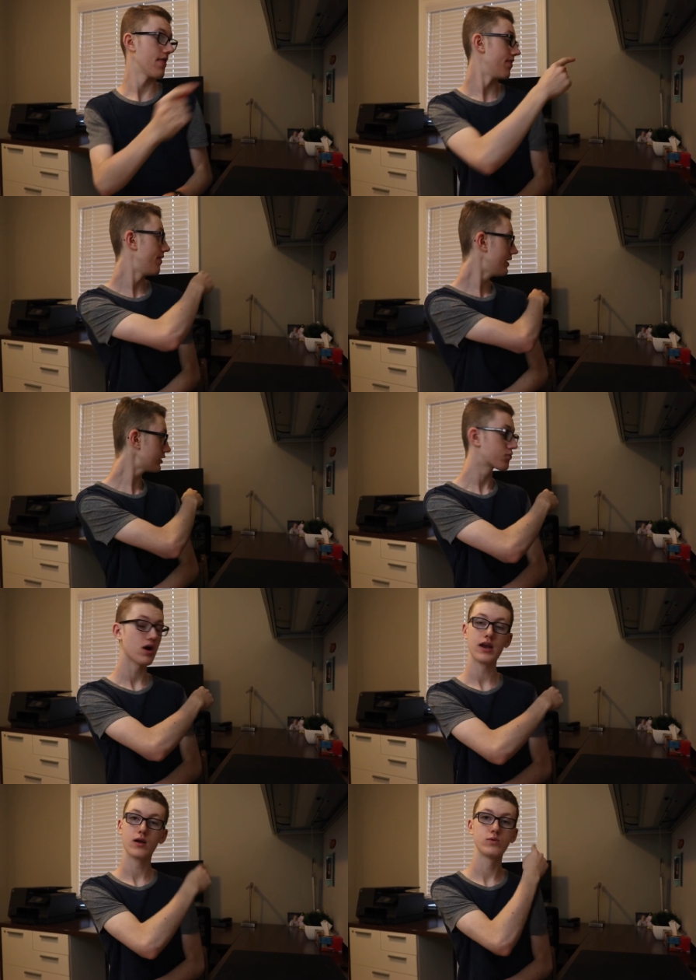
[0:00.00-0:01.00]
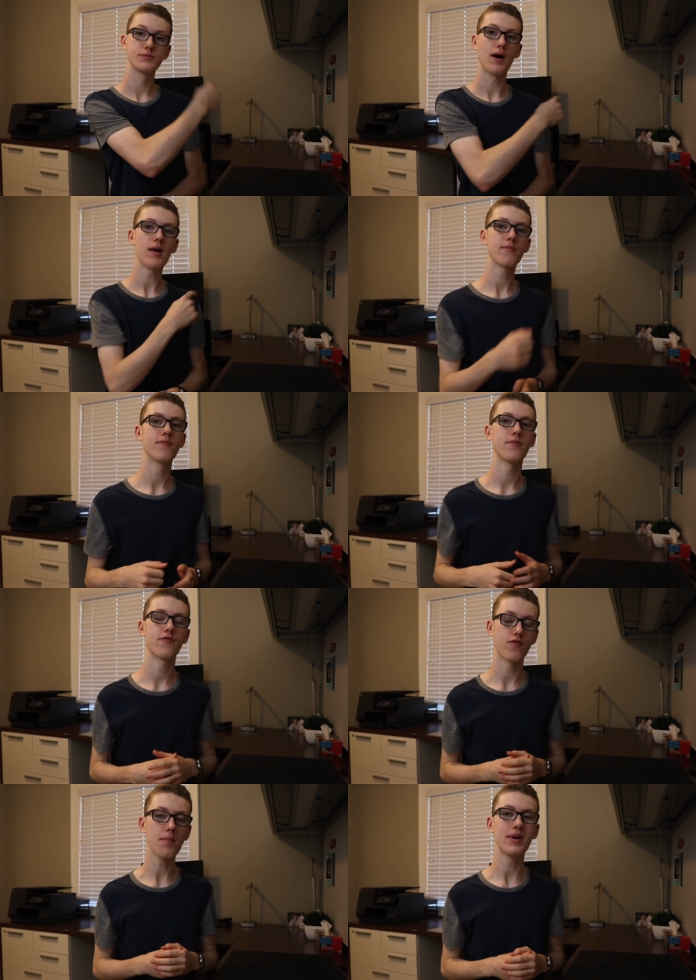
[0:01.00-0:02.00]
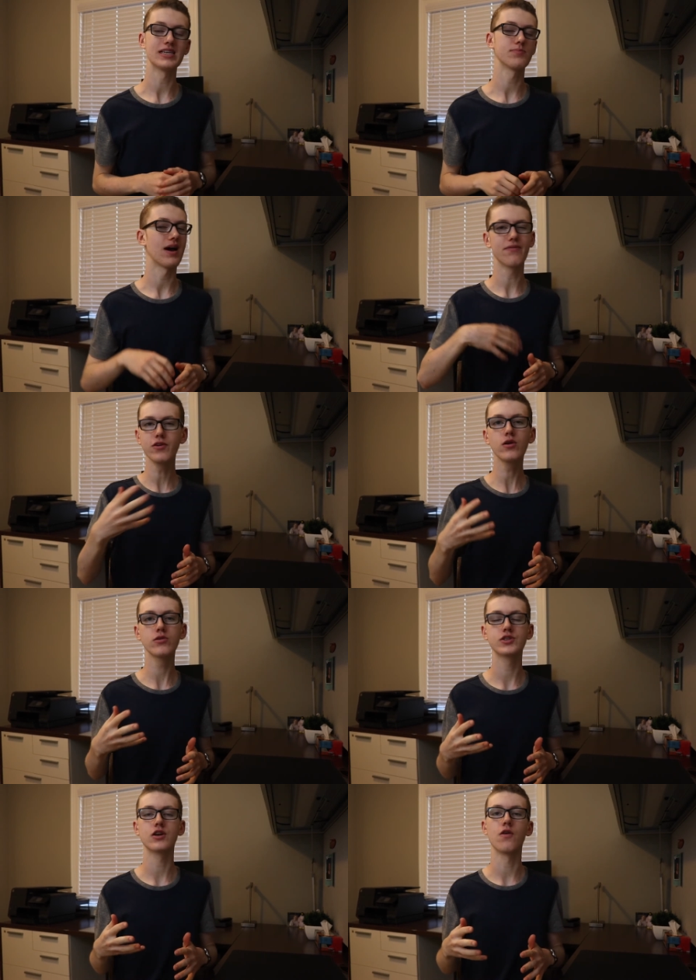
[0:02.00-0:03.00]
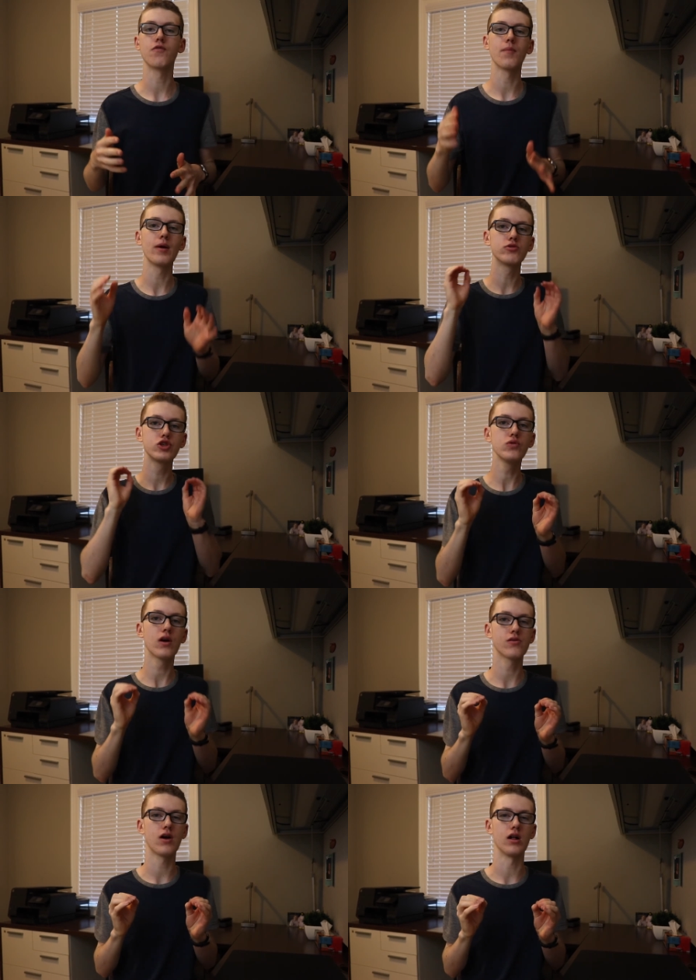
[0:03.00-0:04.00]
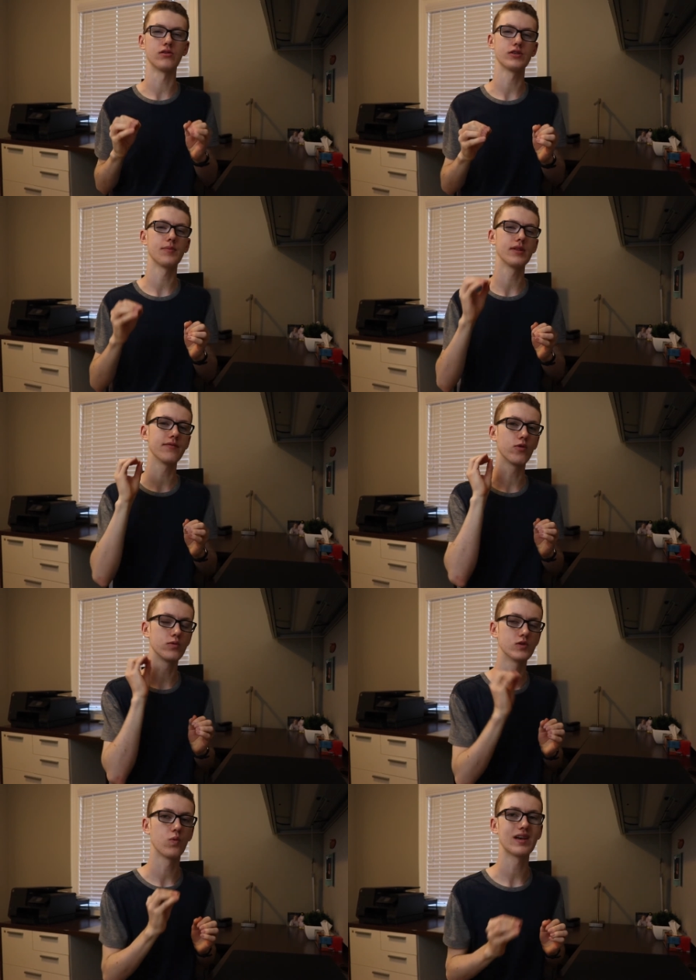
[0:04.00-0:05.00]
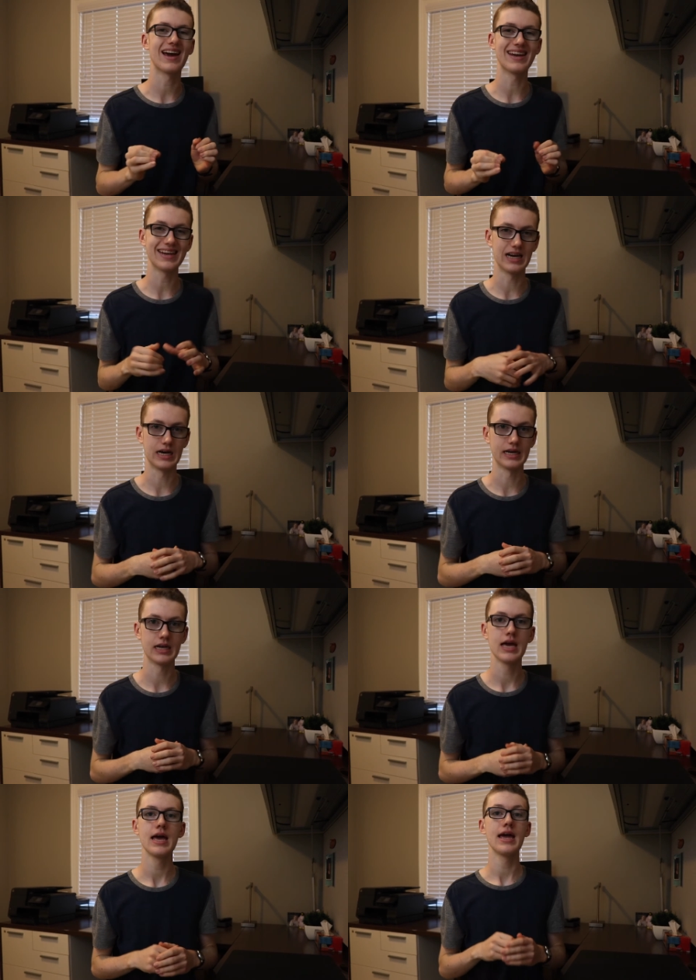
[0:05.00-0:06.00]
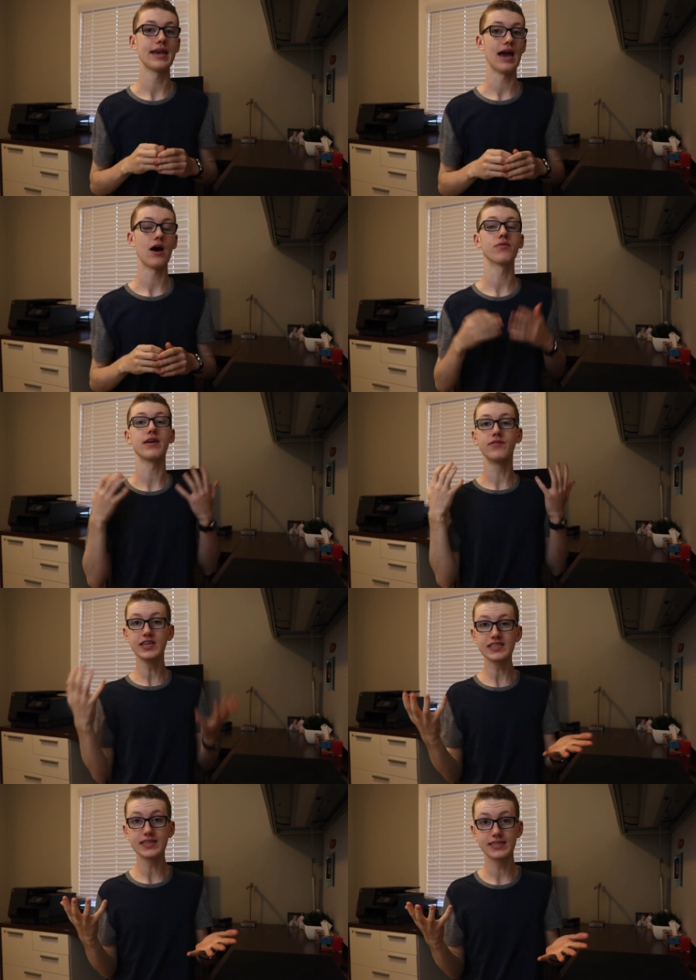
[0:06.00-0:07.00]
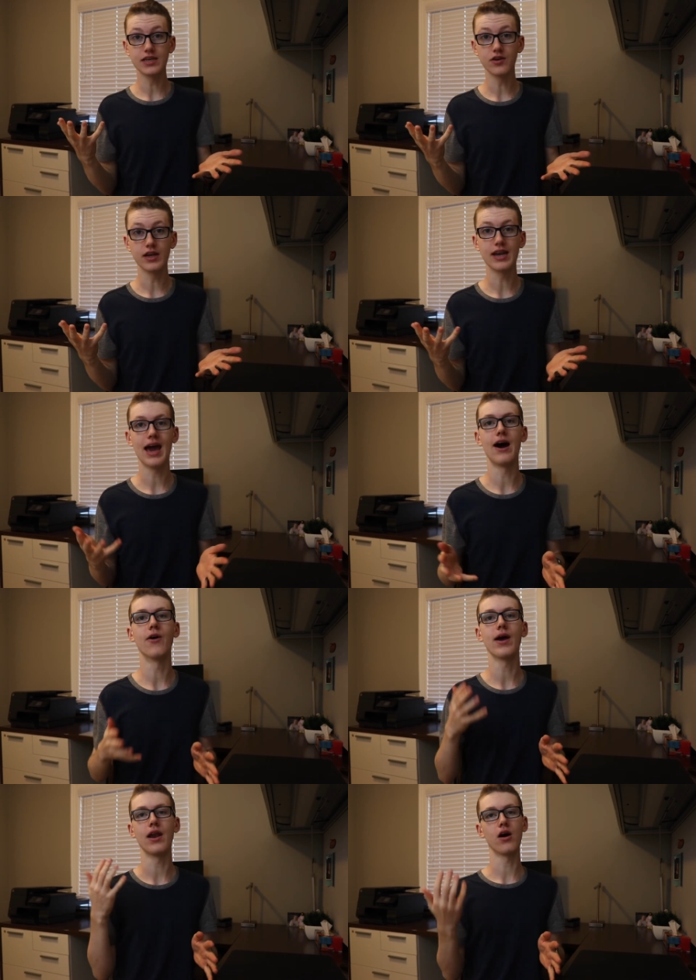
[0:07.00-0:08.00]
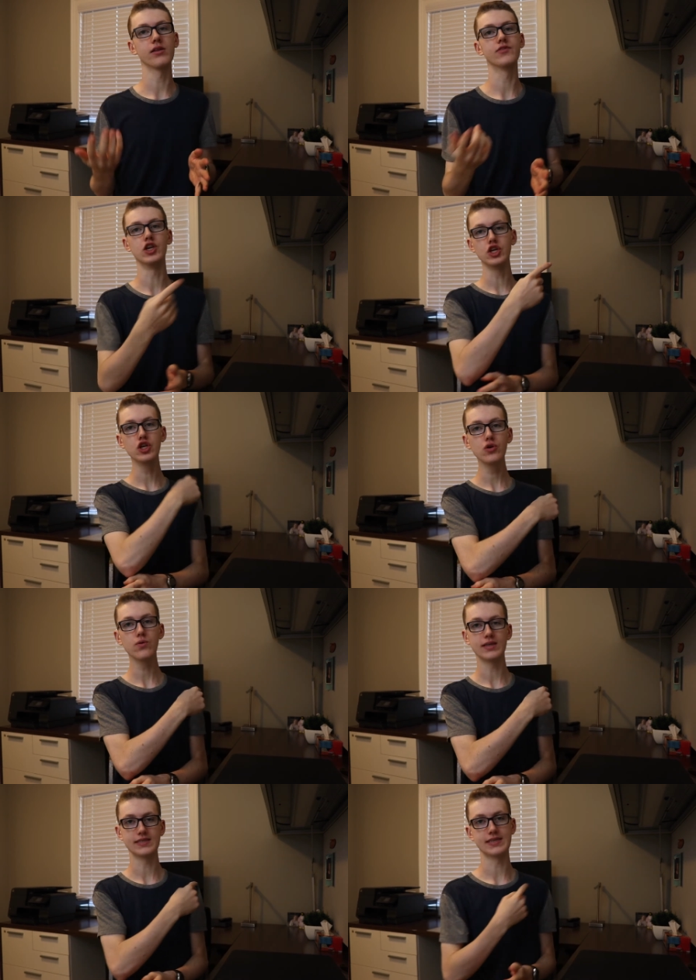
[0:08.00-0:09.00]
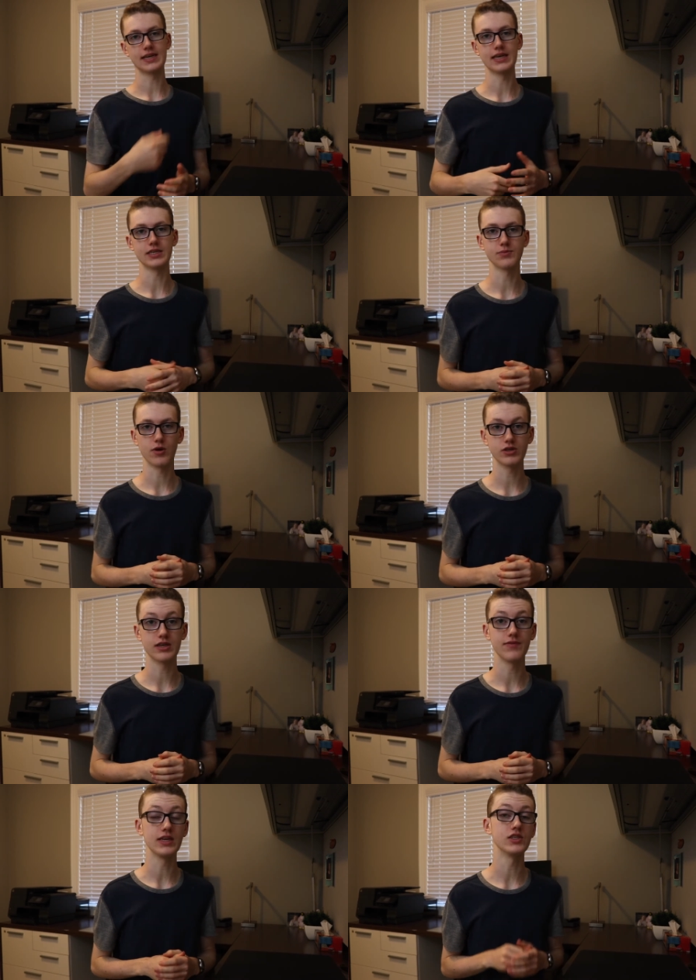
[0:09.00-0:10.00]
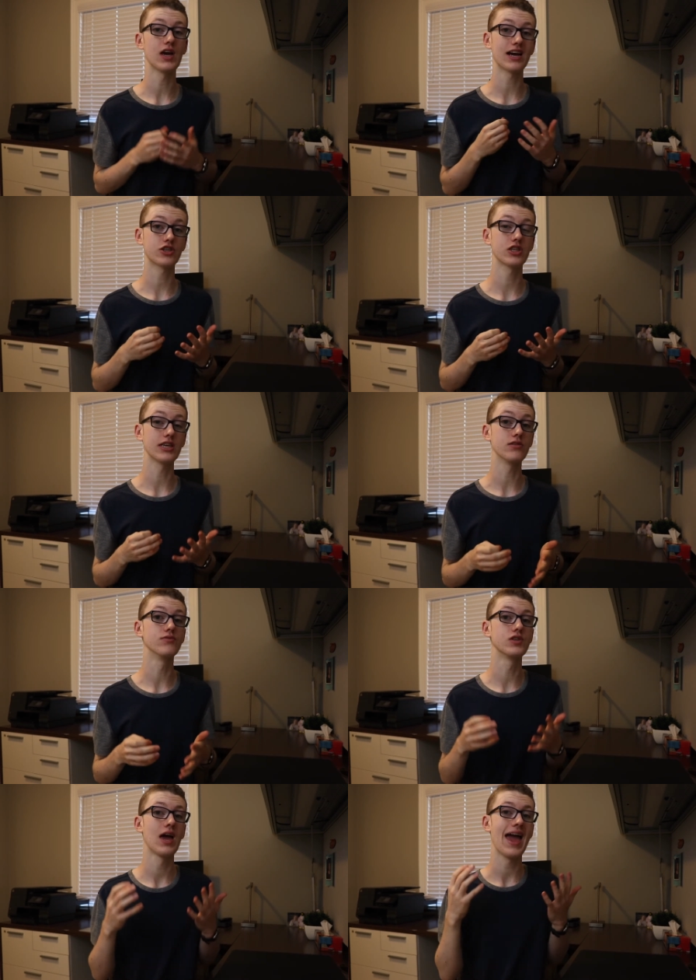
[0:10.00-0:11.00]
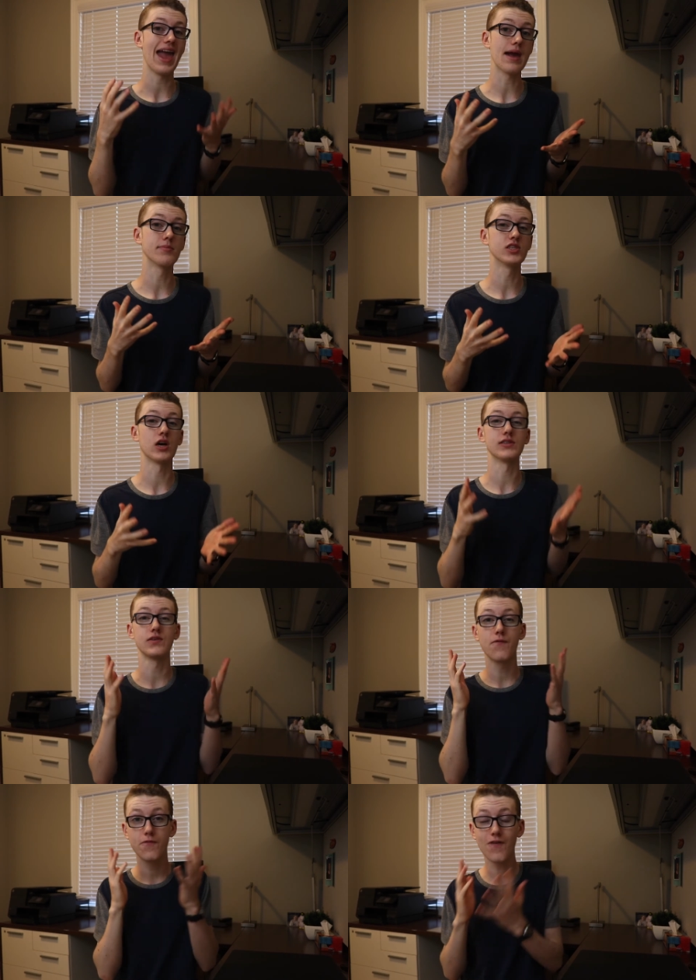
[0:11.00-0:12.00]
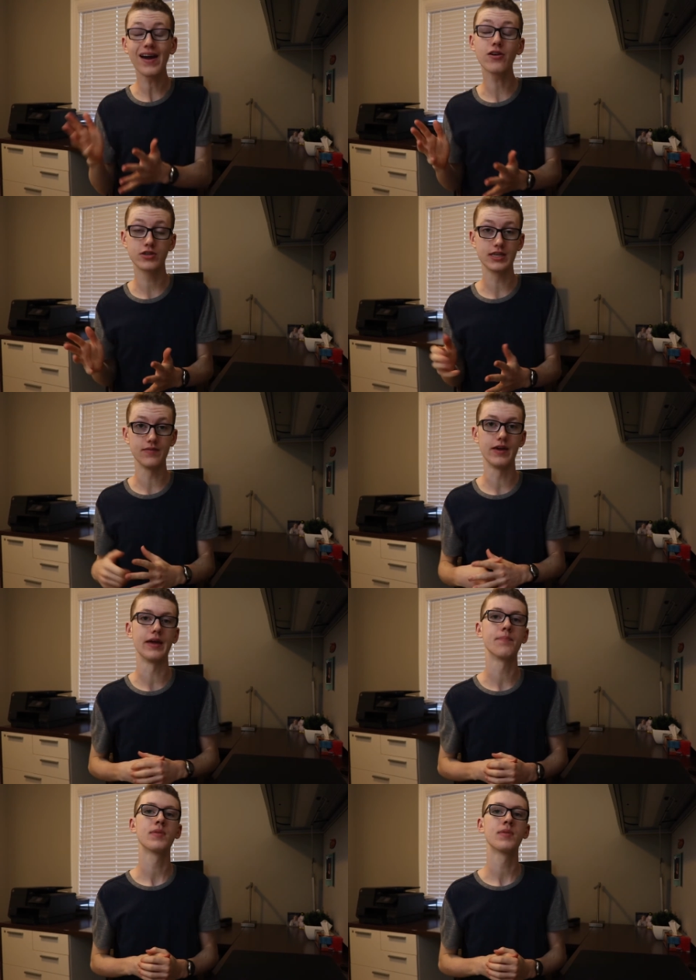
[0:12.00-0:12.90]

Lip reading: this product was bought from Best Buy a few years ago for about $200. I believe it was $199. Now they've discontinued it now, and all of the new Insignia smart TVs actually use Amazon's Fire TV.